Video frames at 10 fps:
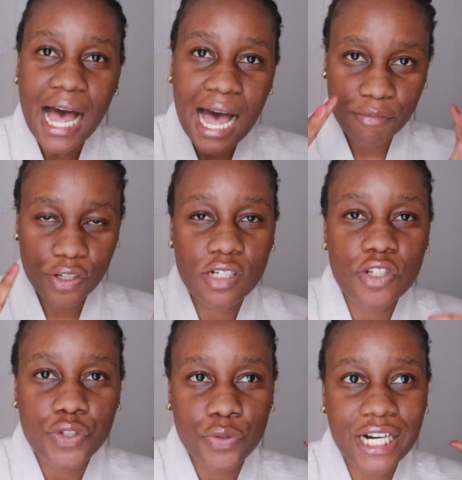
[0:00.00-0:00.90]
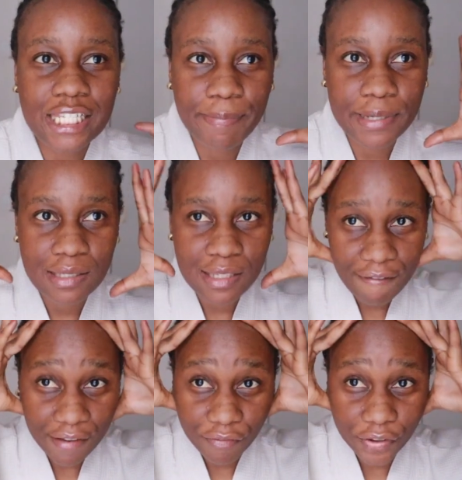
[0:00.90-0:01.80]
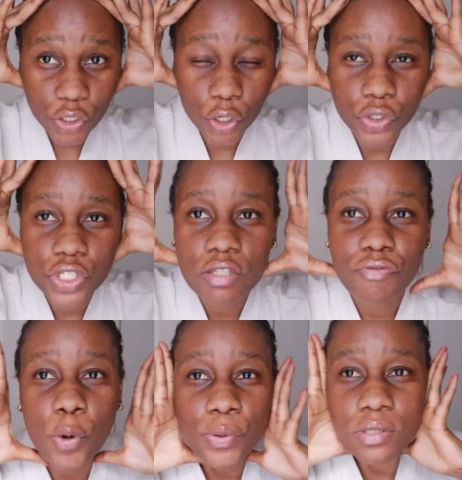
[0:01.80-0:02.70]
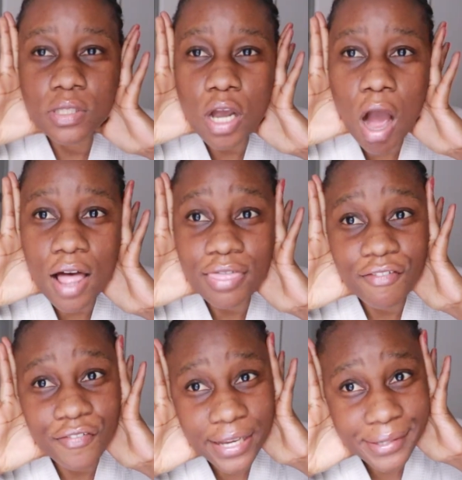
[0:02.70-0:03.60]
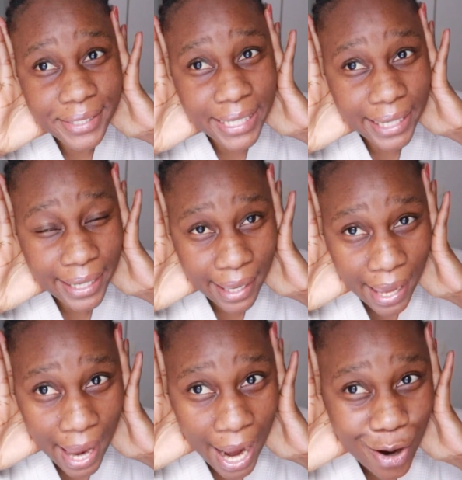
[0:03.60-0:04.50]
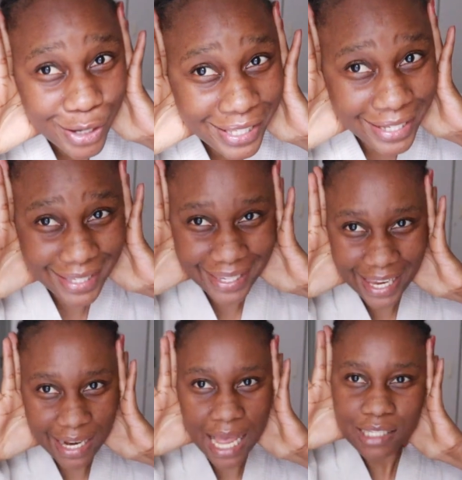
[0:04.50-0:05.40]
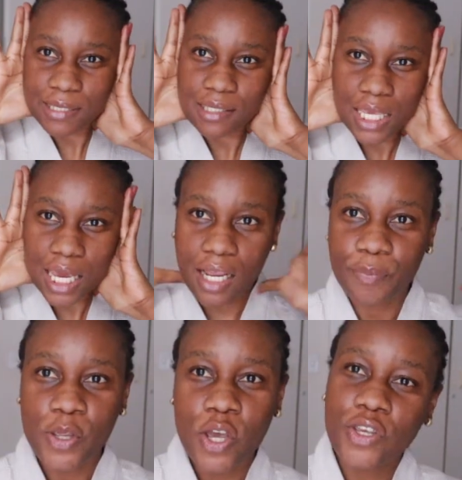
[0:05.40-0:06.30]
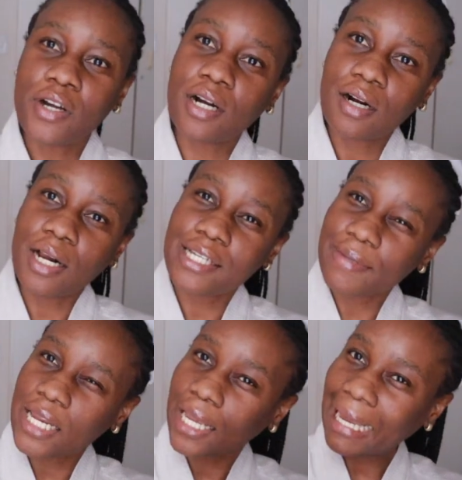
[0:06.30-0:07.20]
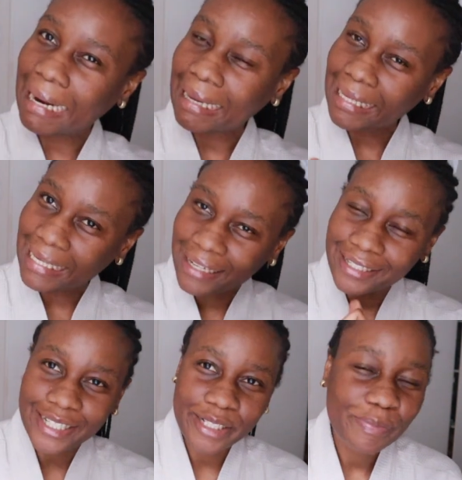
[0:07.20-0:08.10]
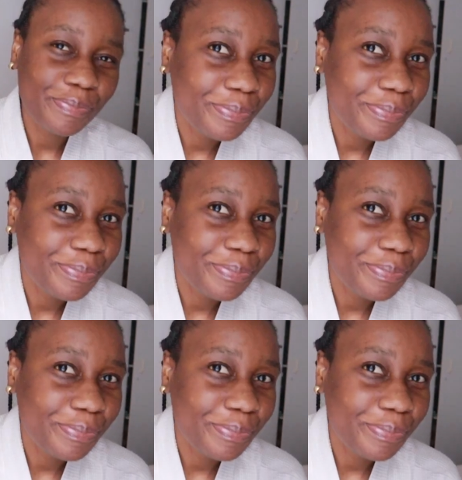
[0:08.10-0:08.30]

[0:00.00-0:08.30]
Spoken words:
I'm going to do a specific video just focusing on the face skin care because the skin has been skinning. Your girl has been looking younger.